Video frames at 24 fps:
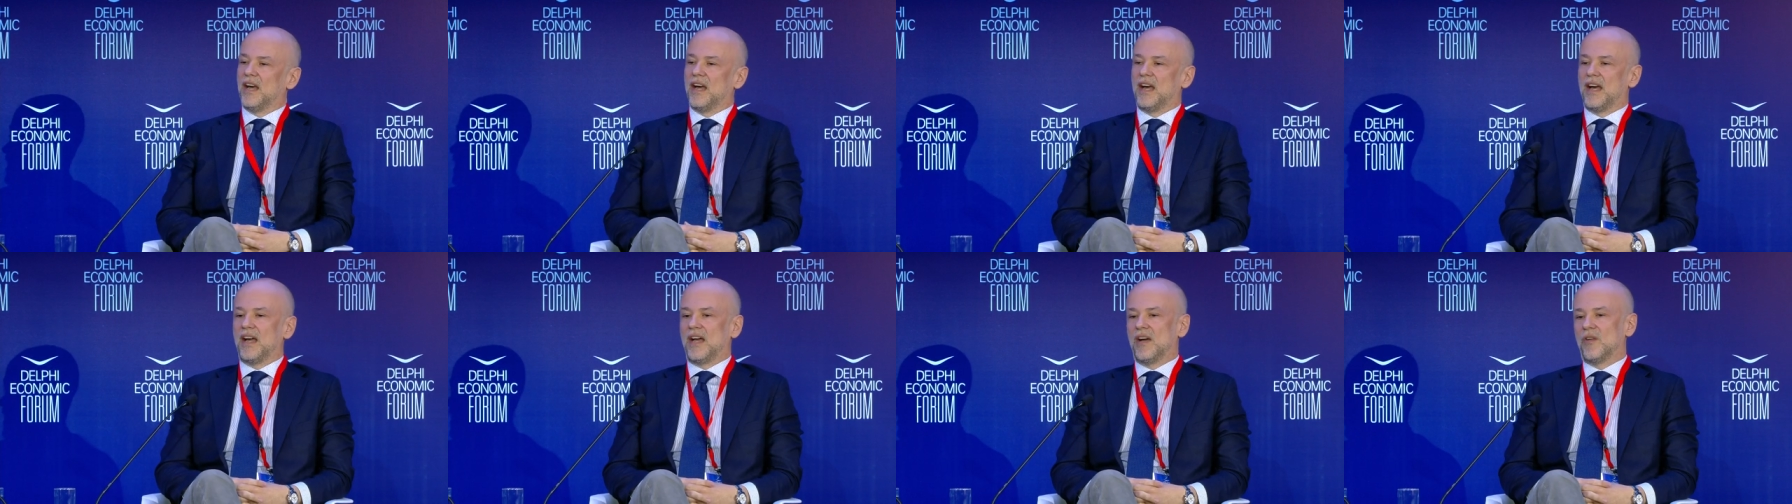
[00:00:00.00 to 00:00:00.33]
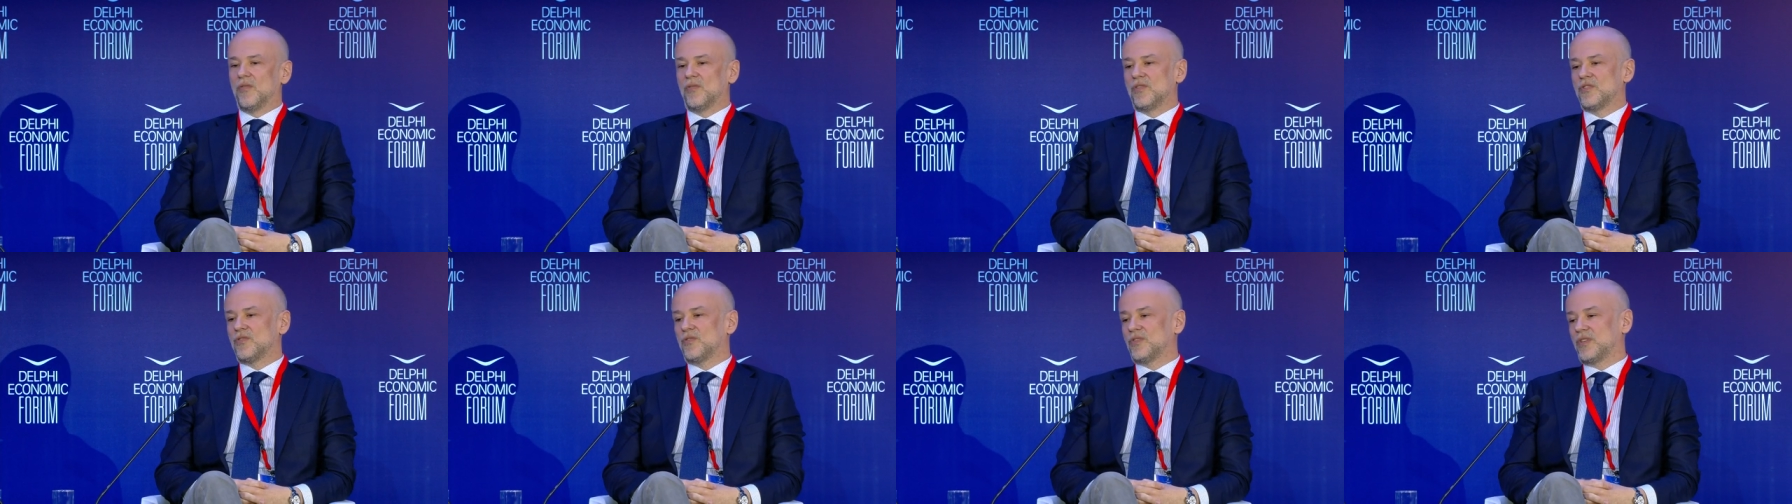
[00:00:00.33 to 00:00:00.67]
Uh,
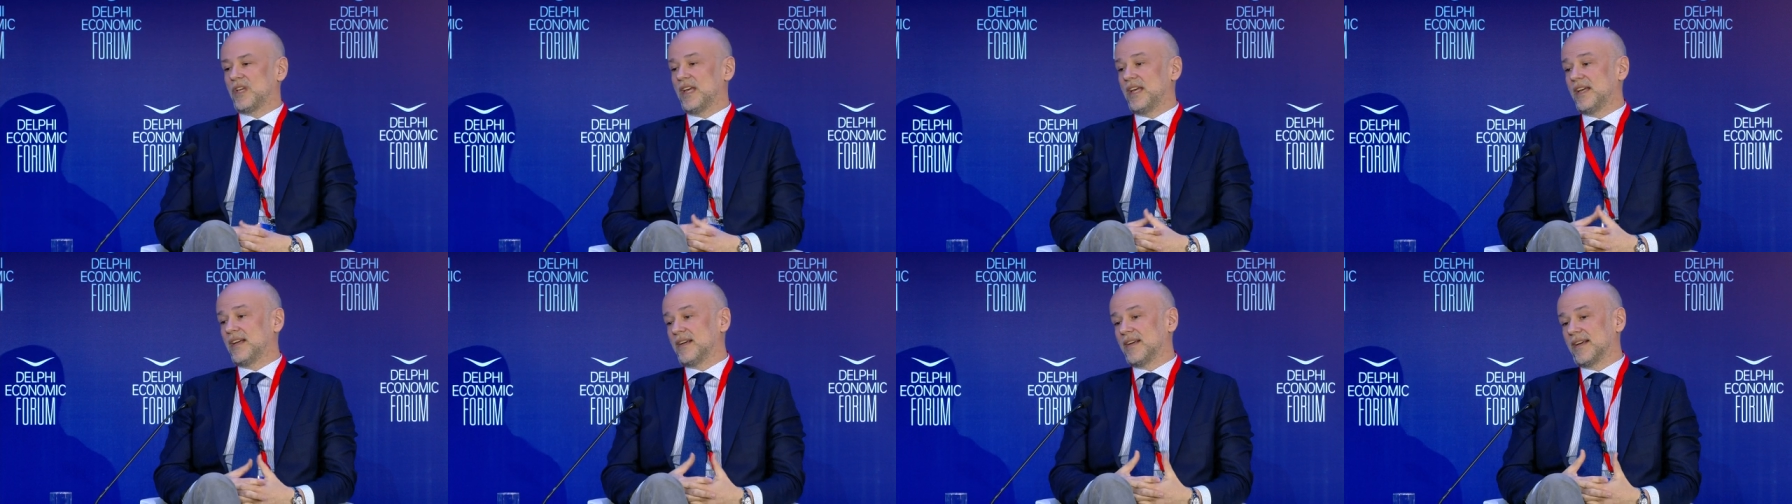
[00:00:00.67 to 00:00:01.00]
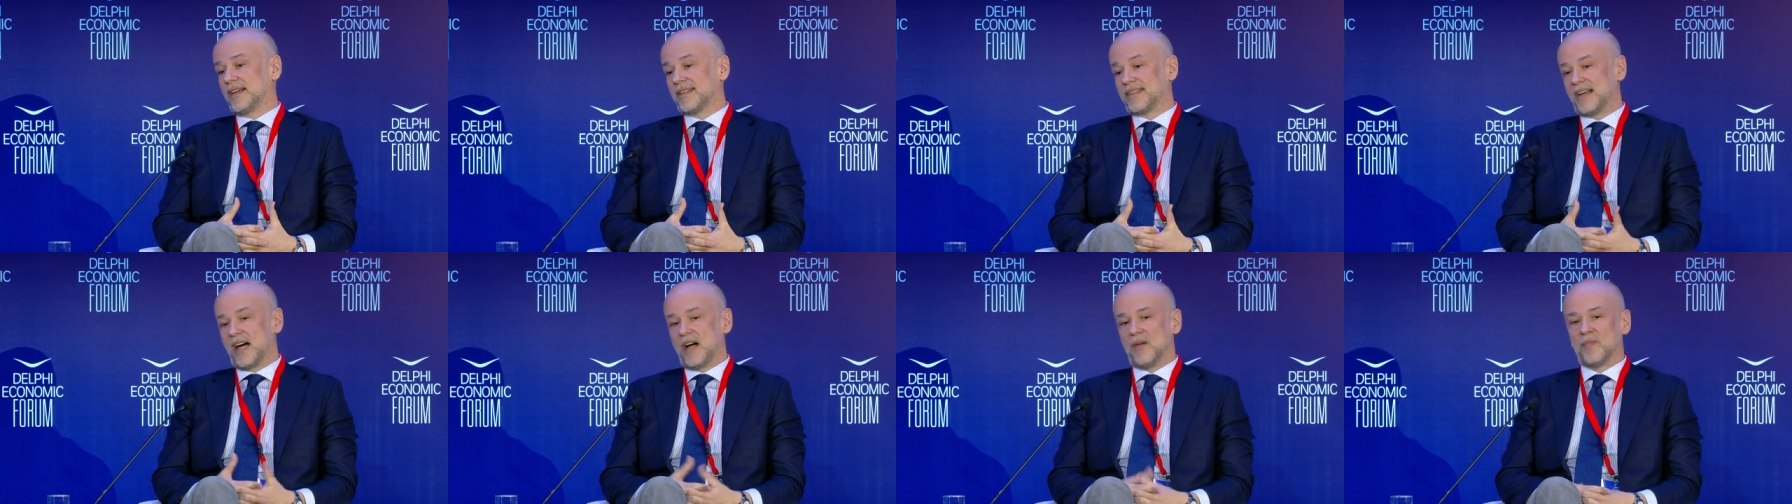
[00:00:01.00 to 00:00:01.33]
we should take
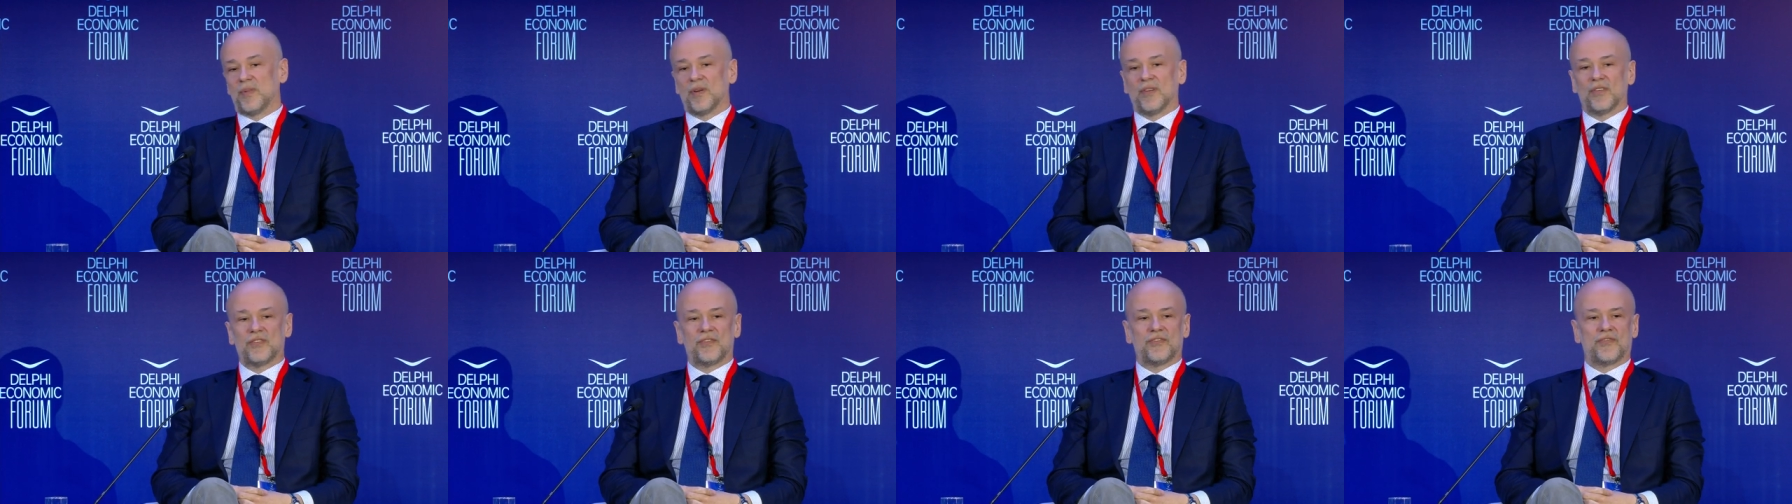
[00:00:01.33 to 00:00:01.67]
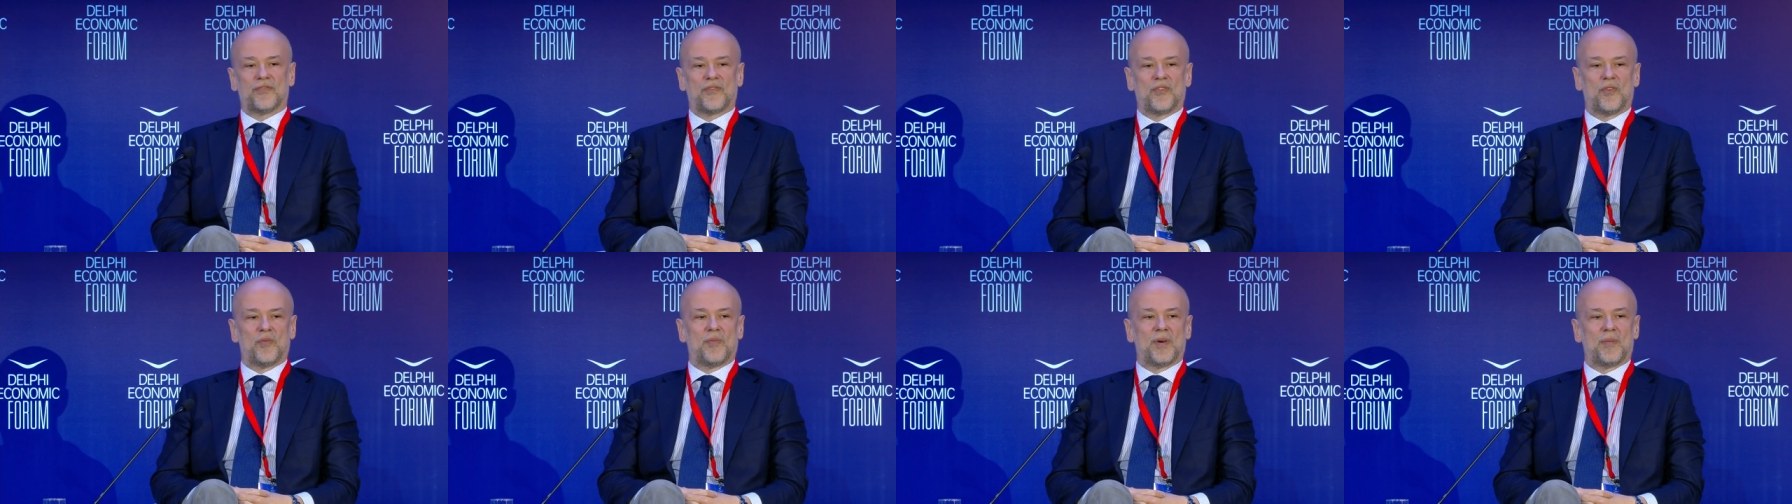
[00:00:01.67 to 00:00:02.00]
examples
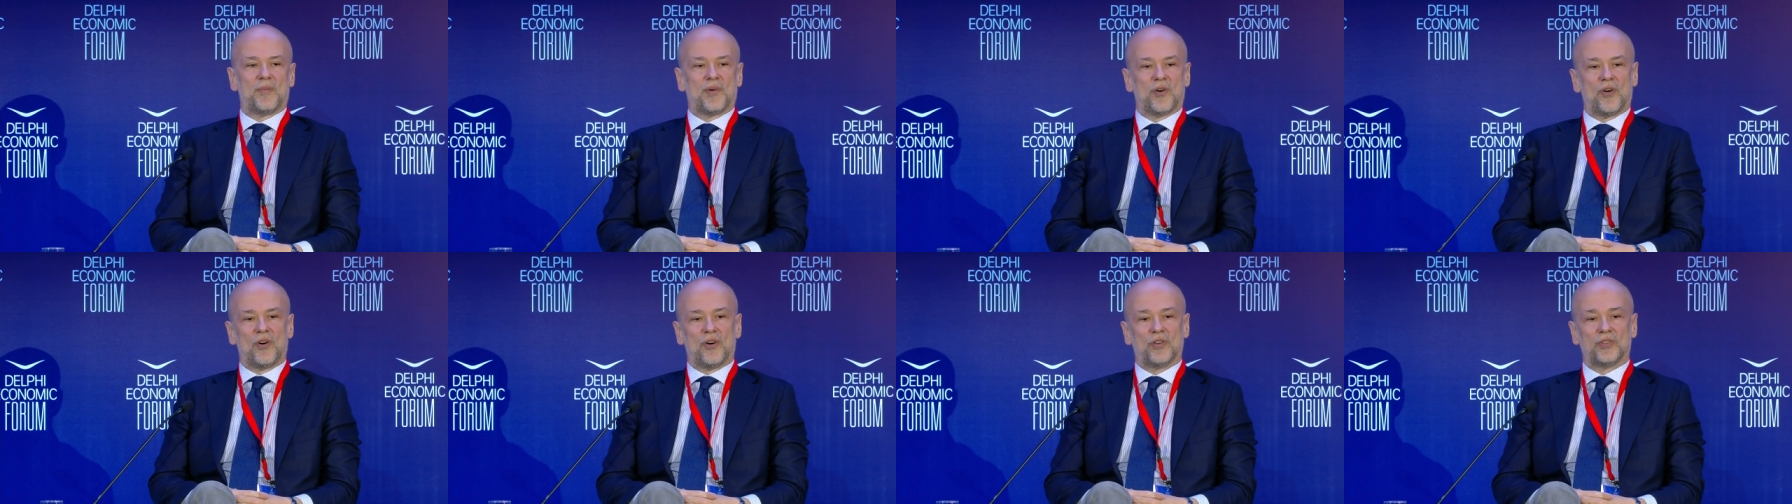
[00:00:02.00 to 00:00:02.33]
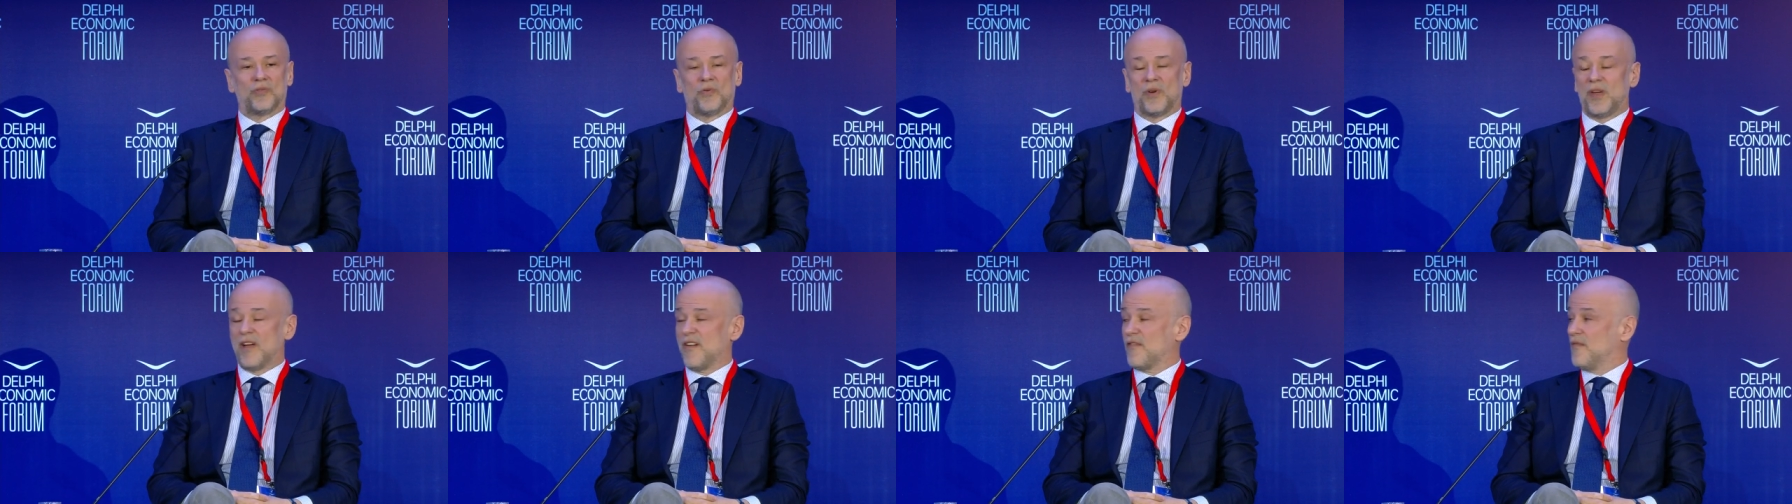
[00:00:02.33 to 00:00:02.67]
from
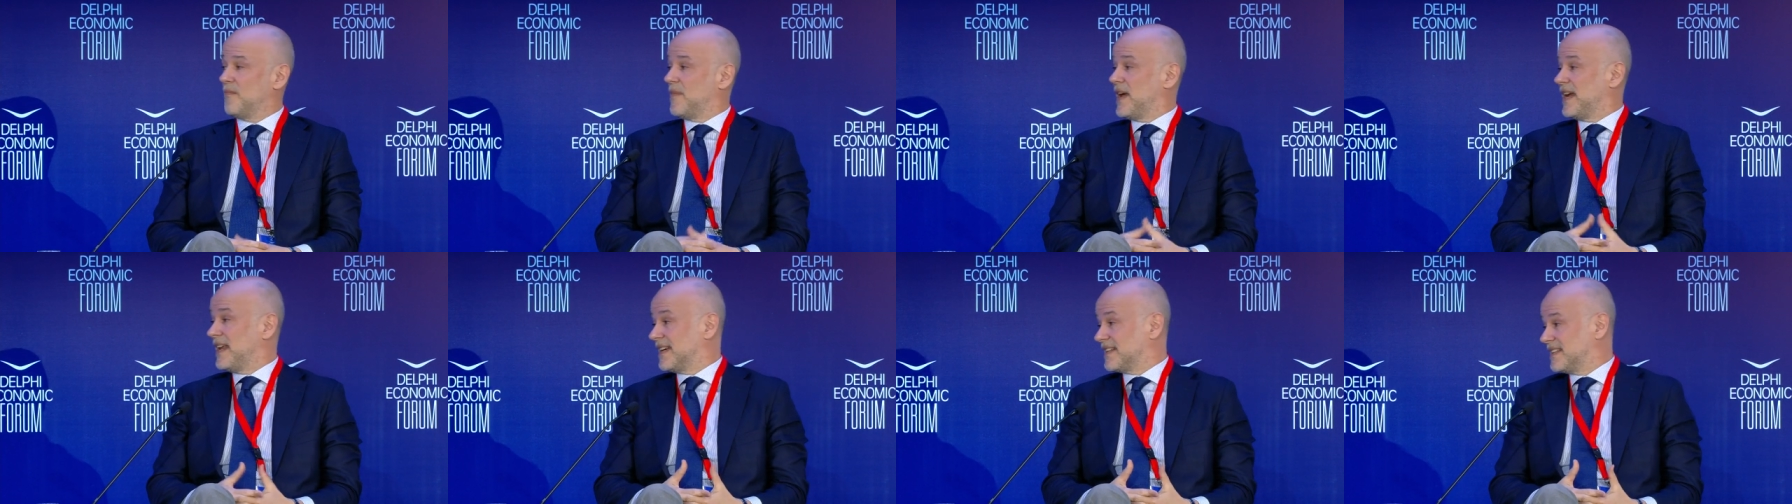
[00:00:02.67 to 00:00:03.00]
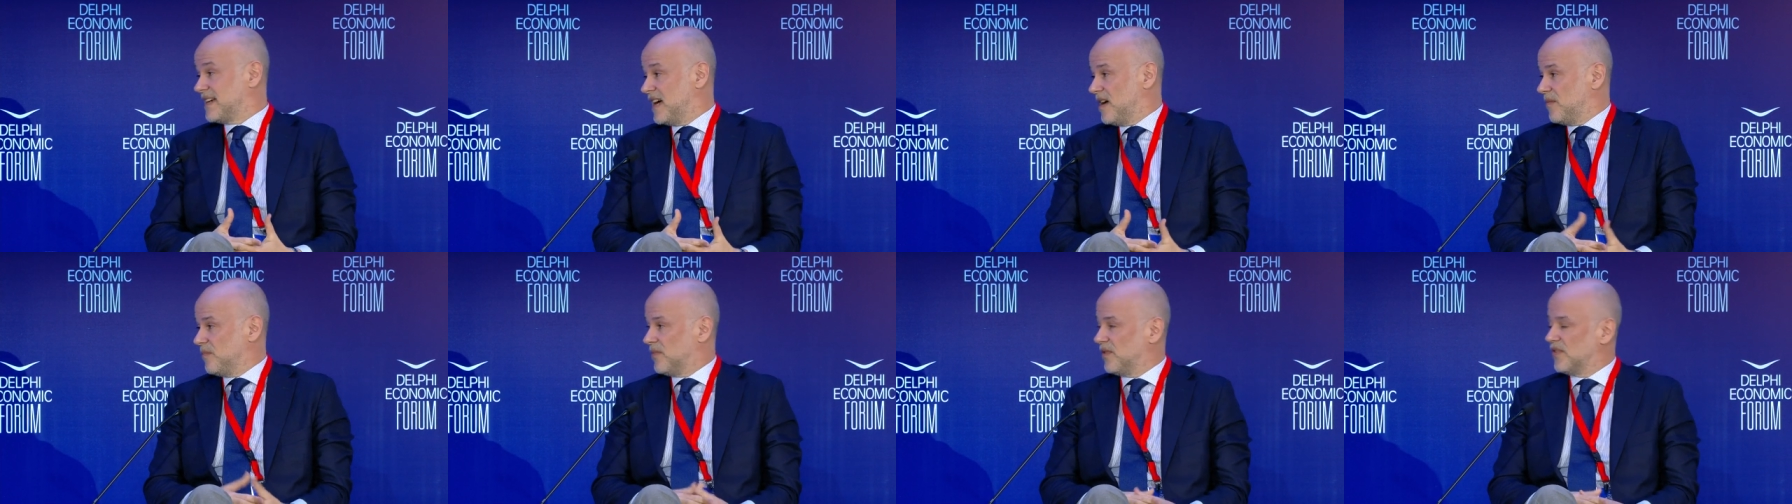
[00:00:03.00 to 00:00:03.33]
abroad. We have many
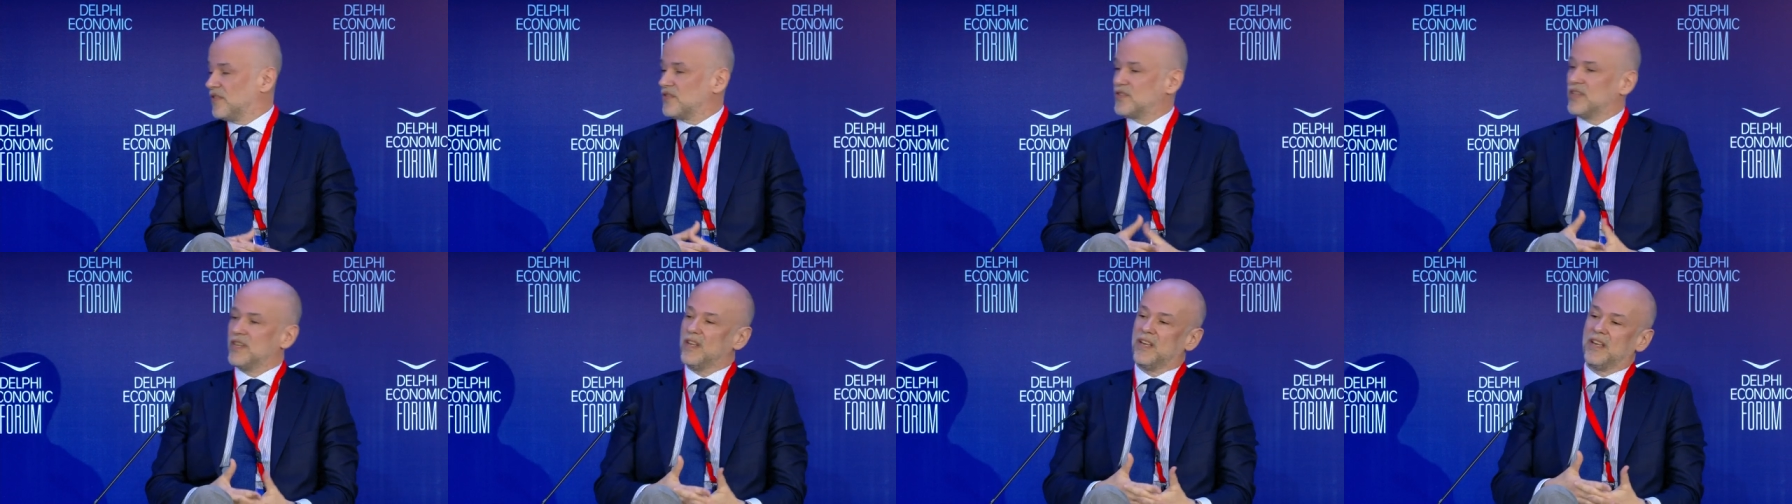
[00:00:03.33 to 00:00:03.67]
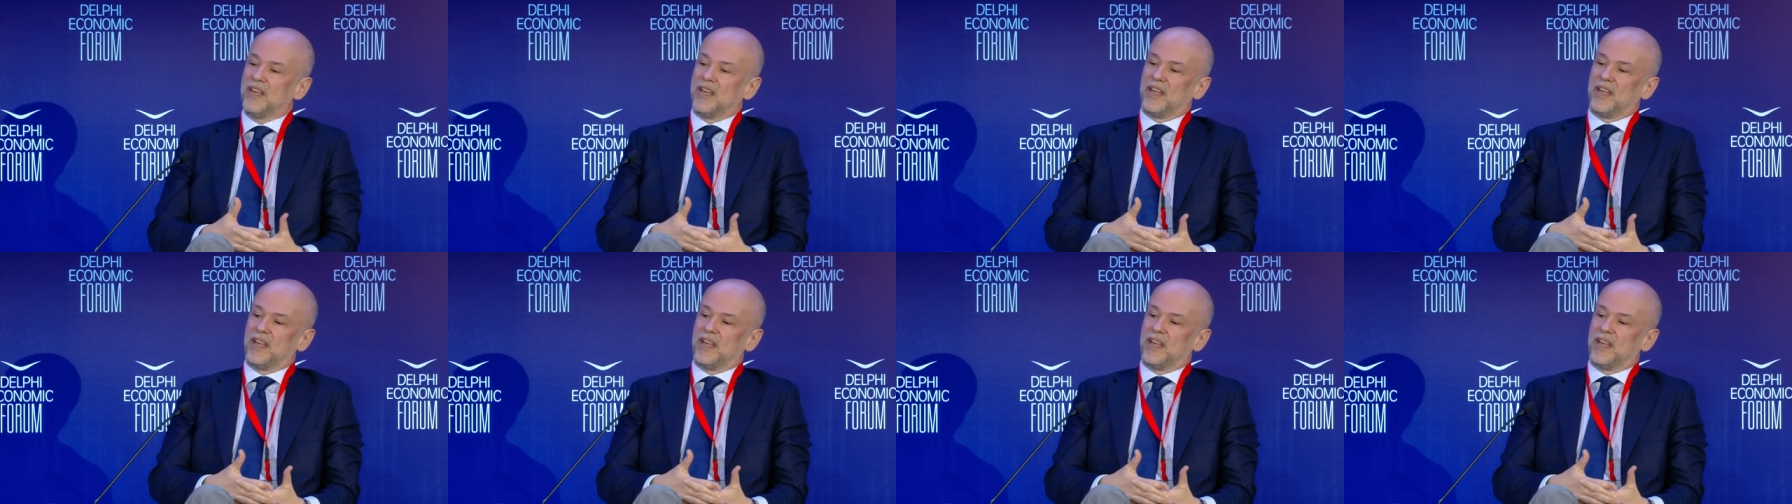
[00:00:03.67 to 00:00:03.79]
examples.